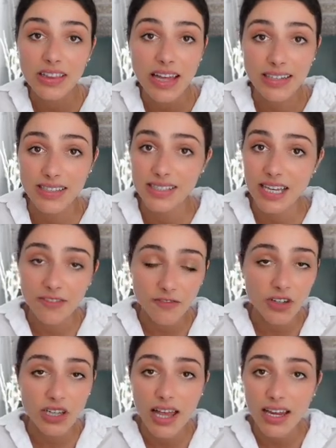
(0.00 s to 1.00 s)
let it sit
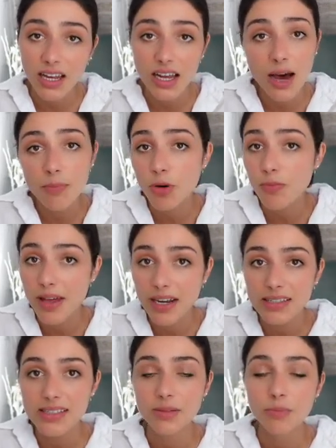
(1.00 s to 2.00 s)
for like a couple
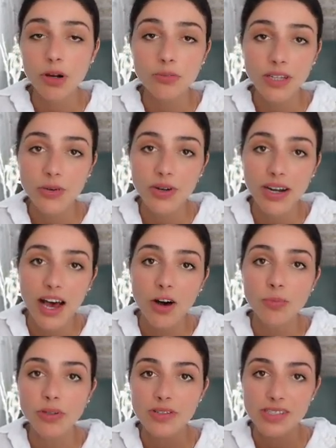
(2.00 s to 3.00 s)
minutes. It probably would
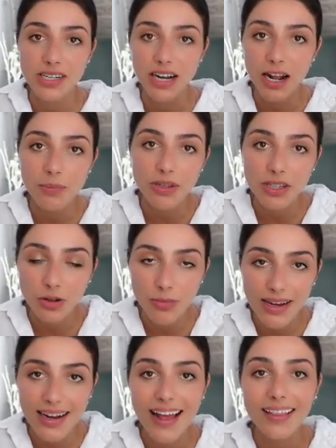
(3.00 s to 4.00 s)
help loosen it up a little
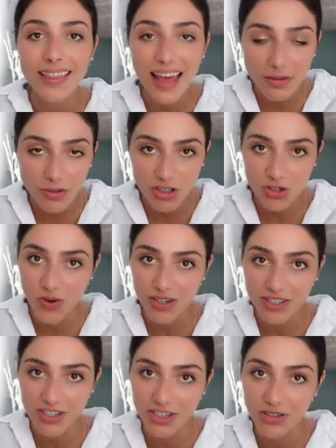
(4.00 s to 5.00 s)
bit. And then what you wanna
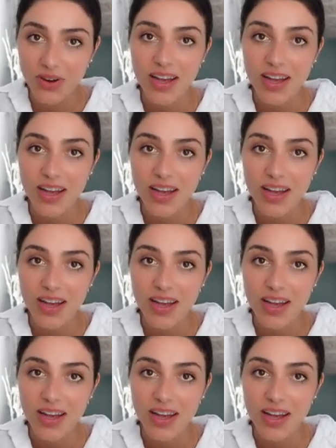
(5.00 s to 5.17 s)
do